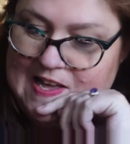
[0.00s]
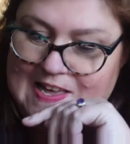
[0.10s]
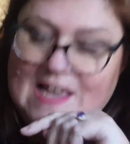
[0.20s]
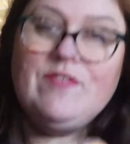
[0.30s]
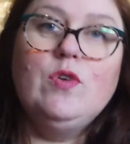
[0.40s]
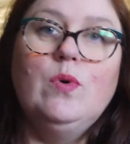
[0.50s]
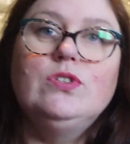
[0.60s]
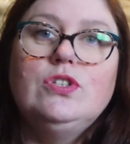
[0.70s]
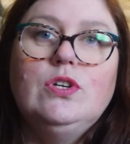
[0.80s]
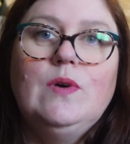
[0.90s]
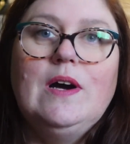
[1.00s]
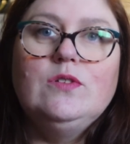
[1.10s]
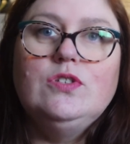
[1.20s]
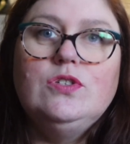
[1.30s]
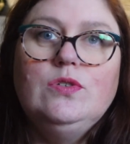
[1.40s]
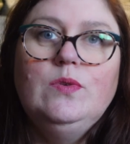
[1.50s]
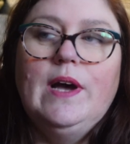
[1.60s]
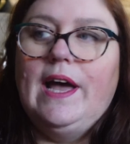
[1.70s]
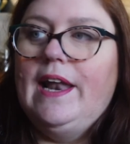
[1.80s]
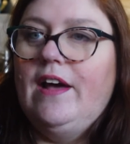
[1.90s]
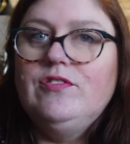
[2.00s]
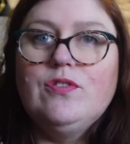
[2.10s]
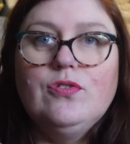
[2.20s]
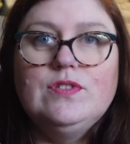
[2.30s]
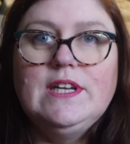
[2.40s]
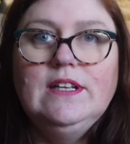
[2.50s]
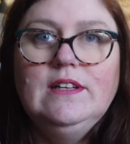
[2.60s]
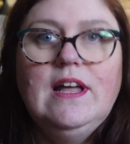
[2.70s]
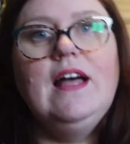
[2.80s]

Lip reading: If you want to know how to do an afterthought heel,